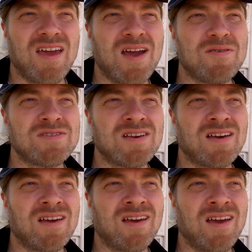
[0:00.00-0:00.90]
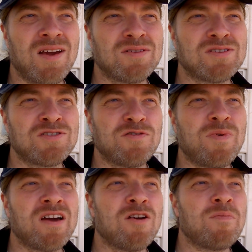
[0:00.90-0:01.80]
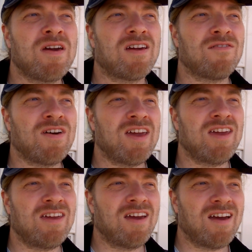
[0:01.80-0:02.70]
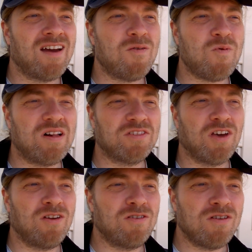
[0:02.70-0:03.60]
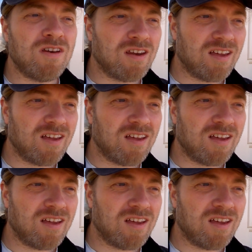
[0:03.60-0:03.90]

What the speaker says: it was a sort of biopic of a well-known